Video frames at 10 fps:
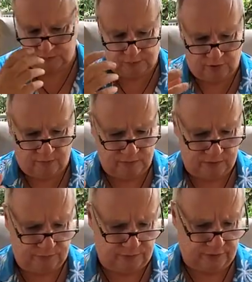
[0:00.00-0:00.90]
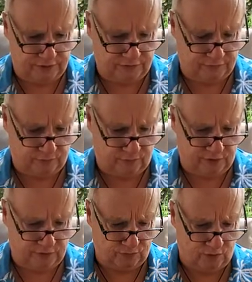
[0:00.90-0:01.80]
prominently placed for
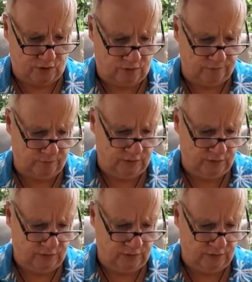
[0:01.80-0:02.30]
me as well.